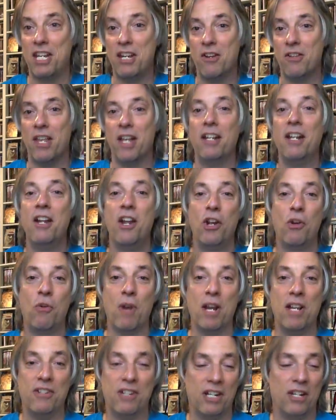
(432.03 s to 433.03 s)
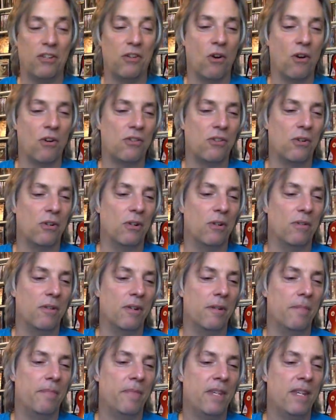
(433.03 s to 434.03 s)
hear that crazy guitar solo,
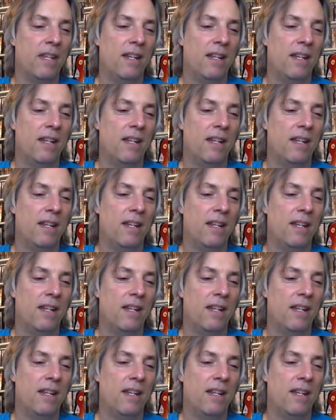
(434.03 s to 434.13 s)
right?